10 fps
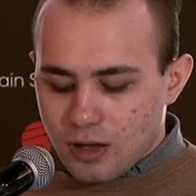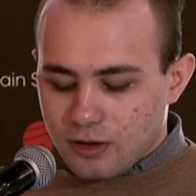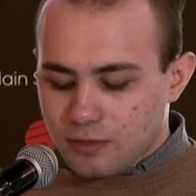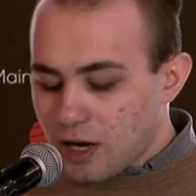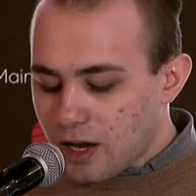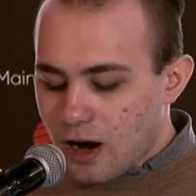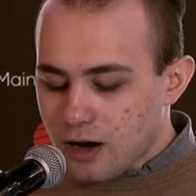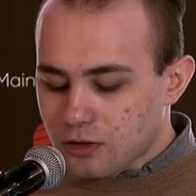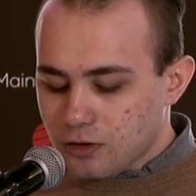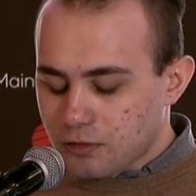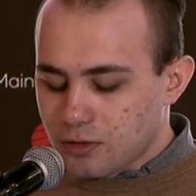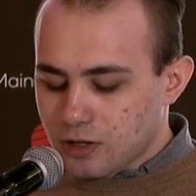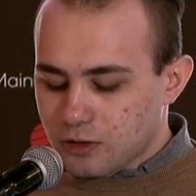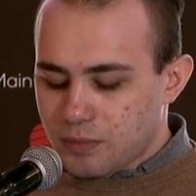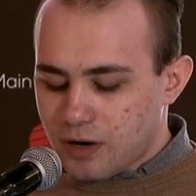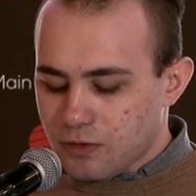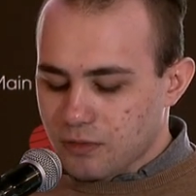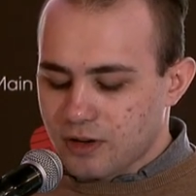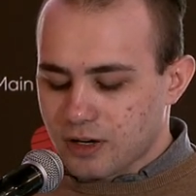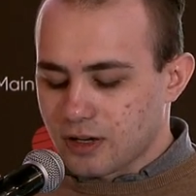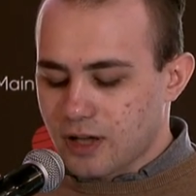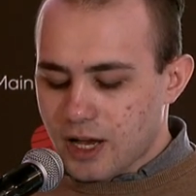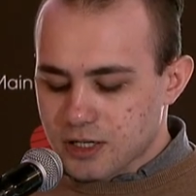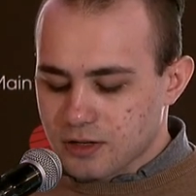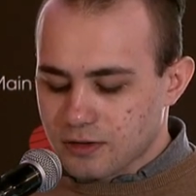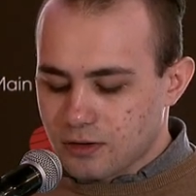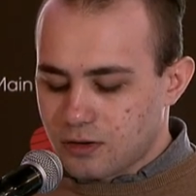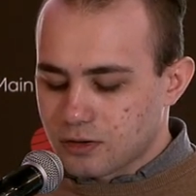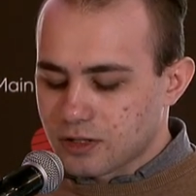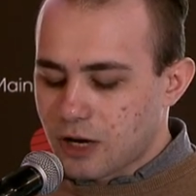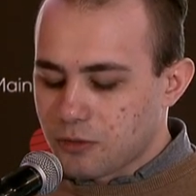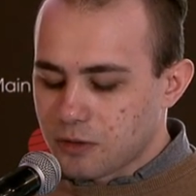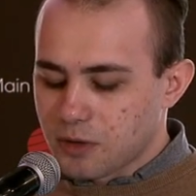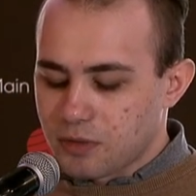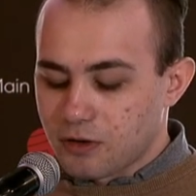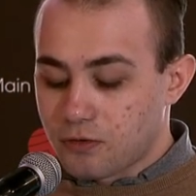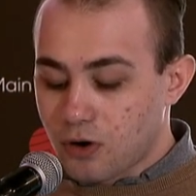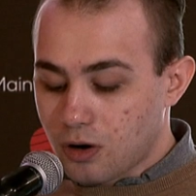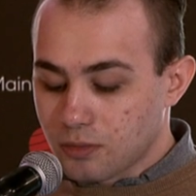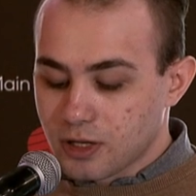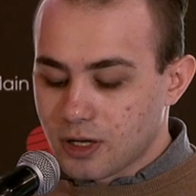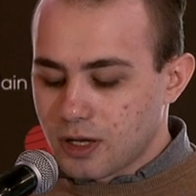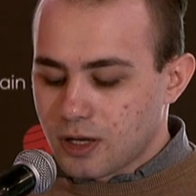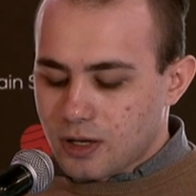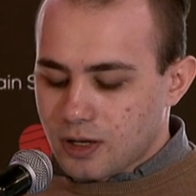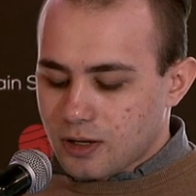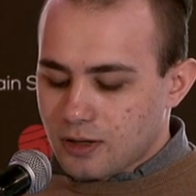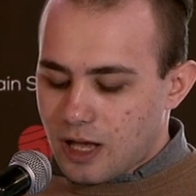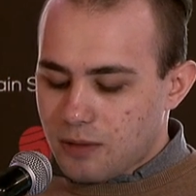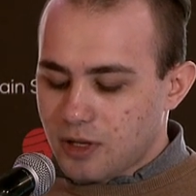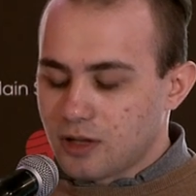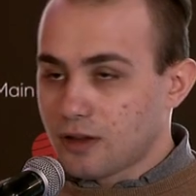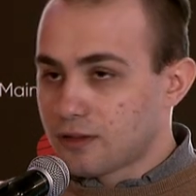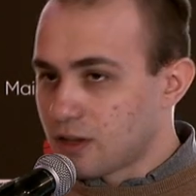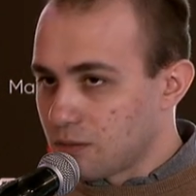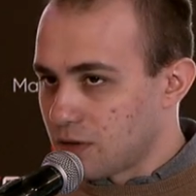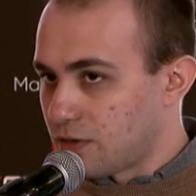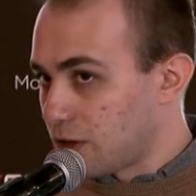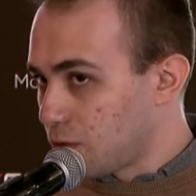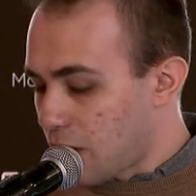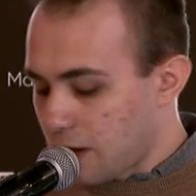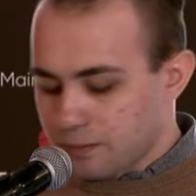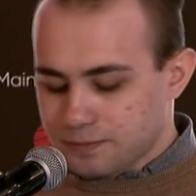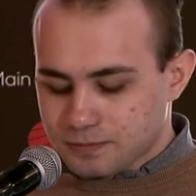Smaller actors will not perform certain actions, or they will be performed them in the simplified way.